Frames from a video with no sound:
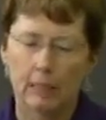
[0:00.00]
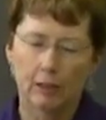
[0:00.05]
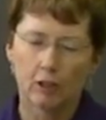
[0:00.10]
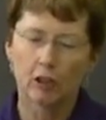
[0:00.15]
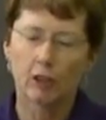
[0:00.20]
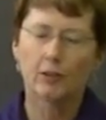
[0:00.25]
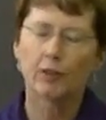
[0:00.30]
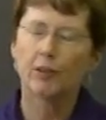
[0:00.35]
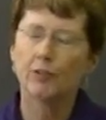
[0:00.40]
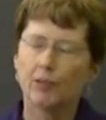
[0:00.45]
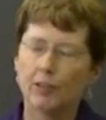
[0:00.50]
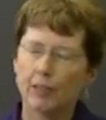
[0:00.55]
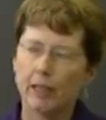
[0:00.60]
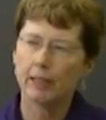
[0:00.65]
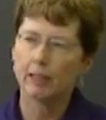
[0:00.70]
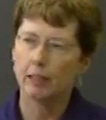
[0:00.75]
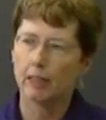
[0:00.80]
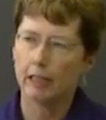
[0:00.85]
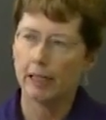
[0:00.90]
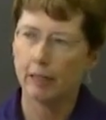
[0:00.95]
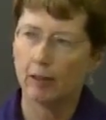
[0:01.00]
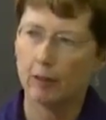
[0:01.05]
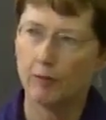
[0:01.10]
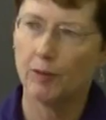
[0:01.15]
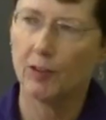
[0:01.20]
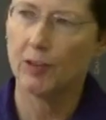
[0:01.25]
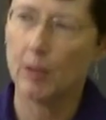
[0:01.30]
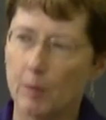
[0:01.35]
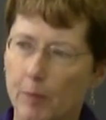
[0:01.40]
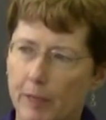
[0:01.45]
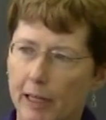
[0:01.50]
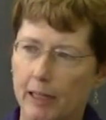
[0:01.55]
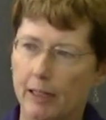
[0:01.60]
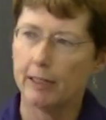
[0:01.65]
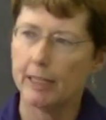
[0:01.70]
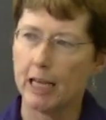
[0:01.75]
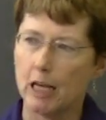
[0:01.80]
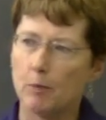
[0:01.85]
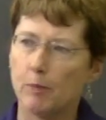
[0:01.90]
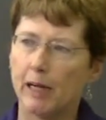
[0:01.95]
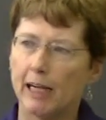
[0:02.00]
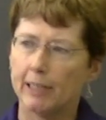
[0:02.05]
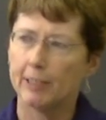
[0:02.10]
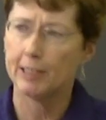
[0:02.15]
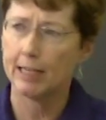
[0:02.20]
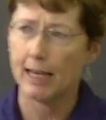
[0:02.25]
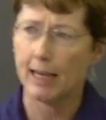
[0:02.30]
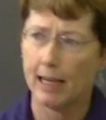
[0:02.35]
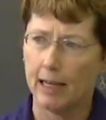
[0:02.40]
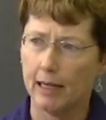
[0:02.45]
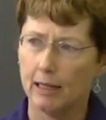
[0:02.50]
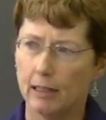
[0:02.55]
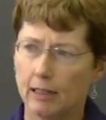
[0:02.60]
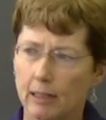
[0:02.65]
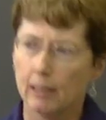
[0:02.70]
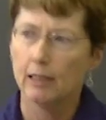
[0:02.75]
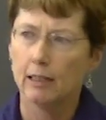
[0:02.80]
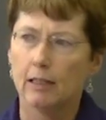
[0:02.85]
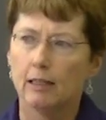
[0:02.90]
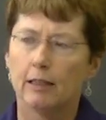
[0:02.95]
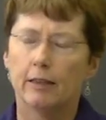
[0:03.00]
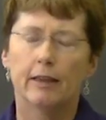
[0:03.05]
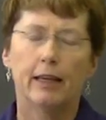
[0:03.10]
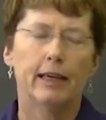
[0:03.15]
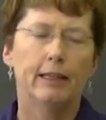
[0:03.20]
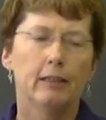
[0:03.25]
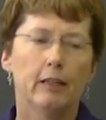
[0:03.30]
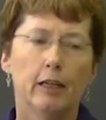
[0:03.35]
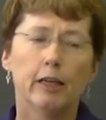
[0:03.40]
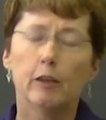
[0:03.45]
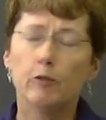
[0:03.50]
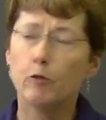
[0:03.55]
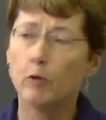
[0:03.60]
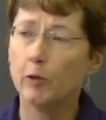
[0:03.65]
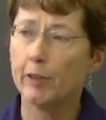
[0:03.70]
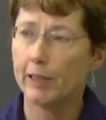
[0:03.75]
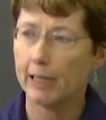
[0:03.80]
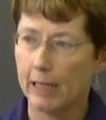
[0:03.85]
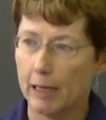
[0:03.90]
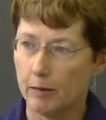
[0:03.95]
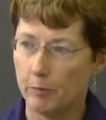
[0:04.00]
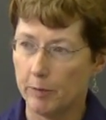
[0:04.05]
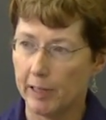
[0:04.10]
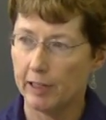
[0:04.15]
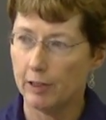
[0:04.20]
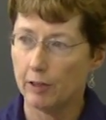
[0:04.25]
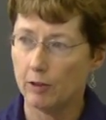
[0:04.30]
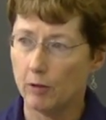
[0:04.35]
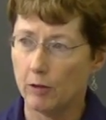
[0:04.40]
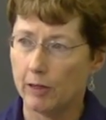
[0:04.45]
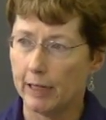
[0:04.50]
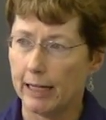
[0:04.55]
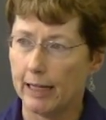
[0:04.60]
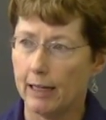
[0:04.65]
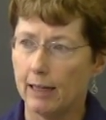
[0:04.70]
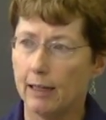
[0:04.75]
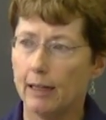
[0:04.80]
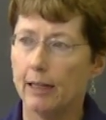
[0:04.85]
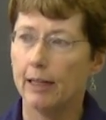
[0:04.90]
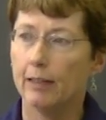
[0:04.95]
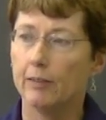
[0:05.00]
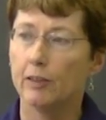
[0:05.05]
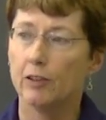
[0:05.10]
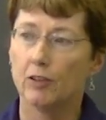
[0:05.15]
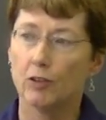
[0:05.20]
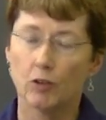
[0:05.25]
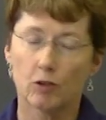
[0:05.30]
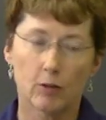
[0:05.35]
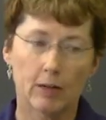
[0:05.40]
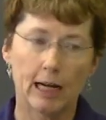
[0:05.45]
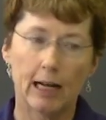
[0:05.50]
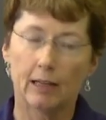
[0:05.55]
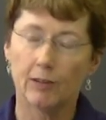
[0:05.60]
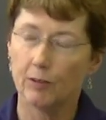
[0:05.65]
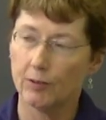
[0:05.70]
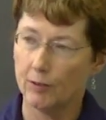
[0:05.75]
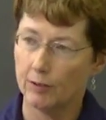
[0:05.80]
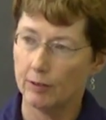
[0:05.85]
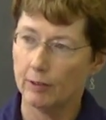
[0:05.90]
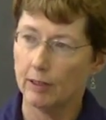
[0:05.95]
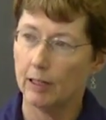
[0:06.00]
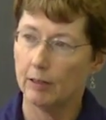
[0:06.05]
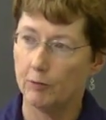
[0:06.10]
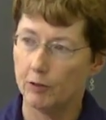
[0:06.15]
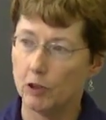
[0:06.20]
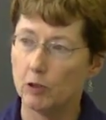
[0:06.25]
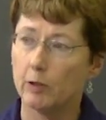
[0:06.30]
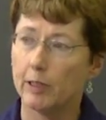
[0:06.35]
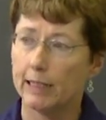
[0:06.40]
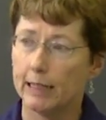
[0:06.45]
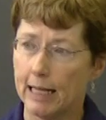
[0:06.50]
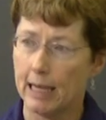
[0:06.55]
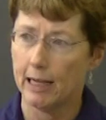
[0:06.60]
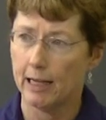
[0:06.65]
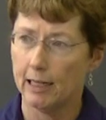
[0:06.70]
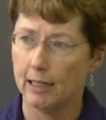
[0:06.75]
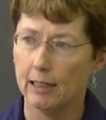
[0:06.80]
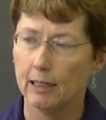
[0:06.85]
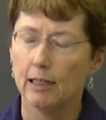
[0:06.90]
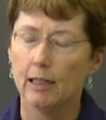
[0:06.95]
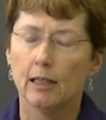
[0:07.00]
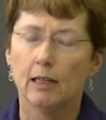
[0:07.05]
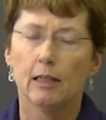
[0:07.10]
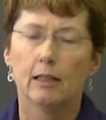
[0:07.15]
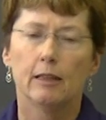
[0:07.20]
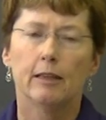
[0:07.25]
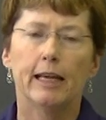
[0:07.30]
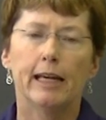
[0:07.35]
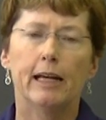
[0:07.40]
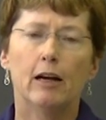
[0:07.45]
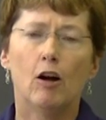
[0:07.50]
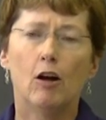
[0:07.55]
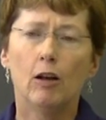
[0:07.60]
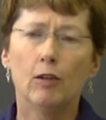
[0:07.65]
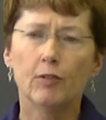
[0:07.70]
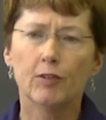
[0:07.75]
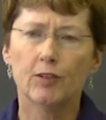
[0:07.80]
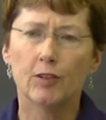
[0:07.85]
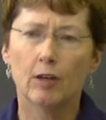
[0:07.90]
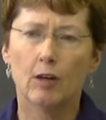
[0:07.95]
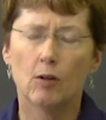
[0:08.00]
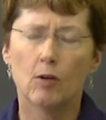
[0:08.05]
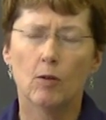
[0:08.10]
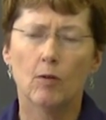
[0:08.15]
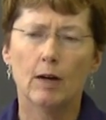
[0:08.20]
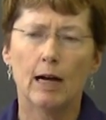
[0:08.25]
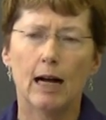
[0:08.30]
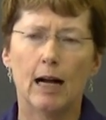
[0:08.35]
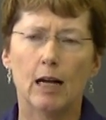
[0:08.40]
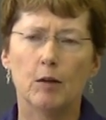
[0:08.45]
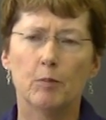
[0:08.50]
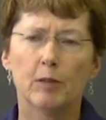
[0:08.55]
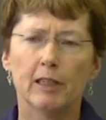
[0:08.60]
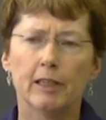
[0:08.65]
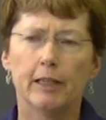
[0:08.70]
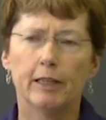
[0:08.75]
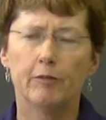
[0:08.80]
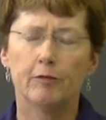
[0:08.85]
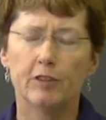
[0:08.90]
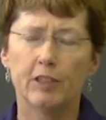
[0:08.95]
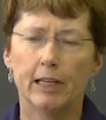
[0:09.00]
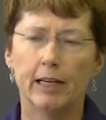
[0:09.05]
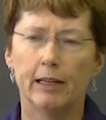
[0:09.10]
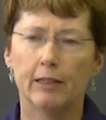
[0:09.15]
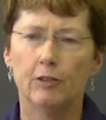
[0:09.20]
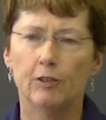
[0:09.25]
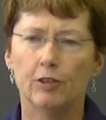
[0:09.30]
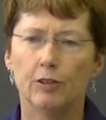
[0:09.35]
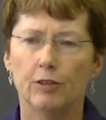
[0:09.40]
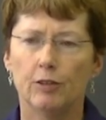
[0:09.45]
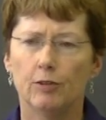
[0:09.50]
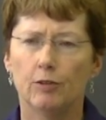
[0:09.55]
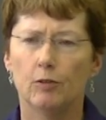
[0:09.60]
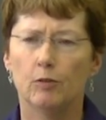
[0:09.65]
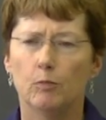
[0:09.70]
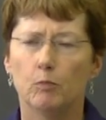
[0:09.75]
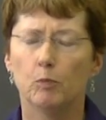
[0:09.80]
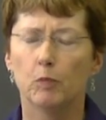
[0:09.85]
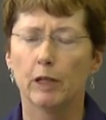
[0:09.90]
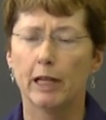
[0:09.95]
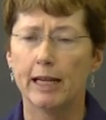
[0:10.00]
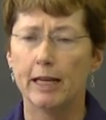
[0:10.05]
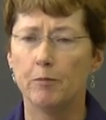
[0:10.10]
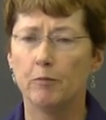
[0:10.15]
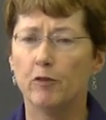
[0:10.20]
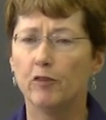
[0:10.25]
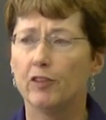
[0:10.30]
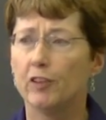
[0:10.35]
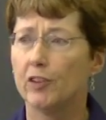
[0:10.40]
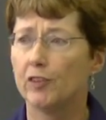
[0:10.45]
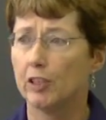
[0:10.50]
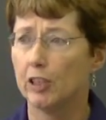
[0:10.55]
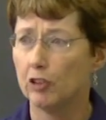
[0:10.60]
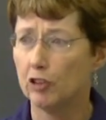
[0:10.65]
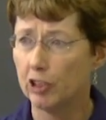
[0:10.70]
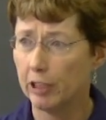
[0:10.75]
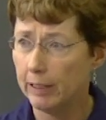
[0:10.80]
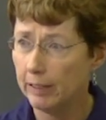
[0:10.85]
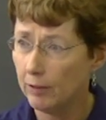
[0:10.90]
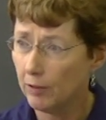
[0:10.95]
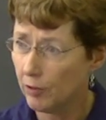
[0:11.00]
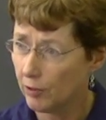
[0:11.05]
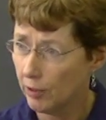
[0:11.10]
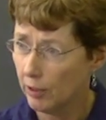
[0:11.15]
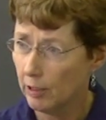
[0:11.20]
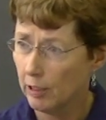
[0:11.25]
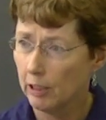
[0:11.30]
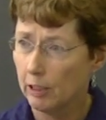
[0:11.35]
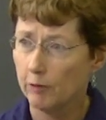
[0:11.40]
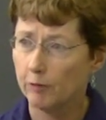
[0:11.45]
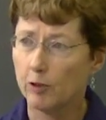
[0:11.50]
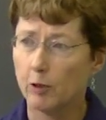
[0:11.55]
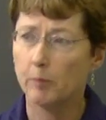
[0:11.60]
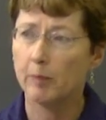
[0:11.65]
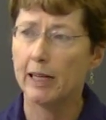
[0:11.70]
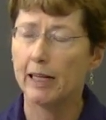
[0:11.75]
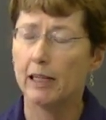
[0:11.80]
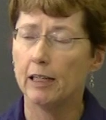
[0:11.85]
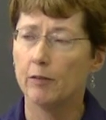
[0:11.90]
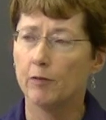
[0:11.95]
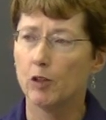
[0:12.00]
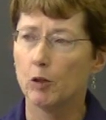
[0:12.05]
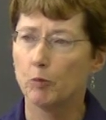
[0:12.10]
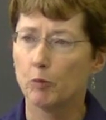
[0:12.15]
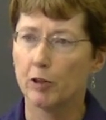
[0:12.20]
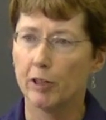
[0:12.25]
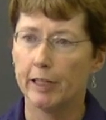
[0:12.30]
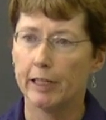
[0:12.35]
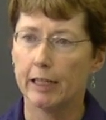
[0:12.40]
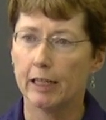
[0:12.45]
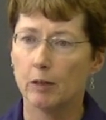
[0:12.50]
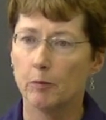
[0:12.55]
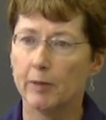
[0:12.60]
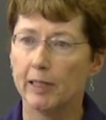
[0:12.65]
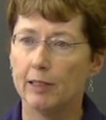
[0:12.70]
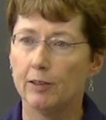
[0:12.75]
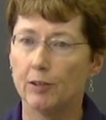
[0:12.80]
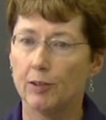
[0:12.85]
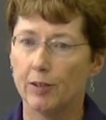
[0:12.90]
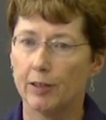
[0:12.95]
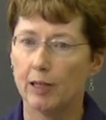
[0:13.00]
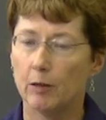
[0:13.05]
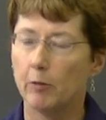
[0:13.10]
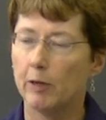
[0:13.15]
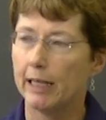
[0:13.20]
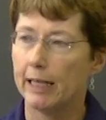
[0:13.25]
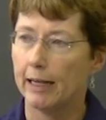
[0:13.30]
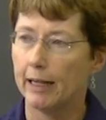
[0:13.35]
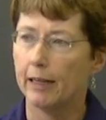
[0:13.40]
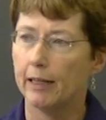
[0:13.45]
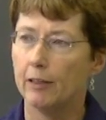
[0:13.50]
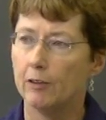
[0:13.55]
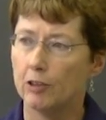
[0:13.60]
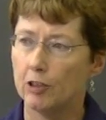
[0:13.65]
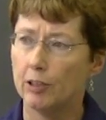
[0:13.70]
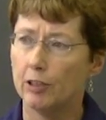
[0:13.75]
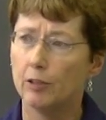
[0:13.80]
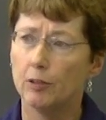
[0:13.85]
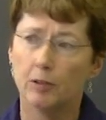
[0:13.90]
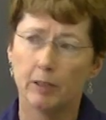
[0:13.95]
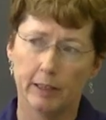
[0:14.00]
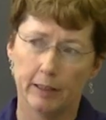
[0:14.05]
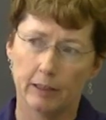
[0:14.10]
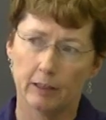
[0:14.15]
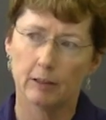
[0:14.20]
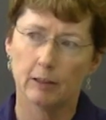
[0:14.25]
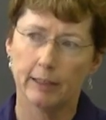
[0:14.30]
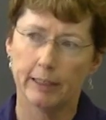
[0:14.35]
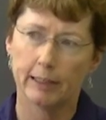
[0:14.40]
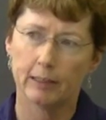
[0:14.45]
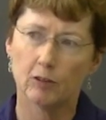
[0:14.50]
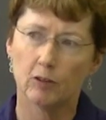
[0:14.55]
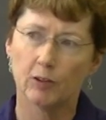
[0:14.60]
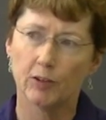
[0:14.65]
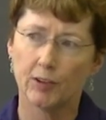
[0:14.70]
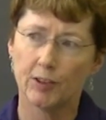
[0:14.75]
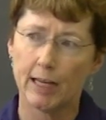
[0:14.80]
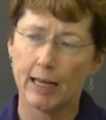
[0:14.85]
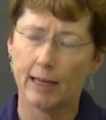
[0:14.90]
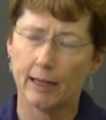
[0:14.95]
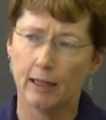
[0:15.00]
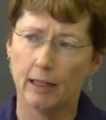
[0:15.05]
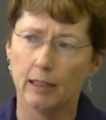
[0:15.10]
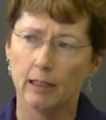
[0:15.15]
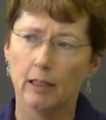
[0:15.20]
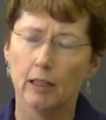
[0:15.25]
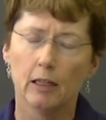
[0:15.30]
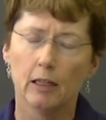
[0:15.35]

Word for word: nurses taking care of somebody day by day, they live with the ambiguity and the stress of doing that. They also, I believe, tend to blame physicians for many of the predicaments that we get into in the clinical setting.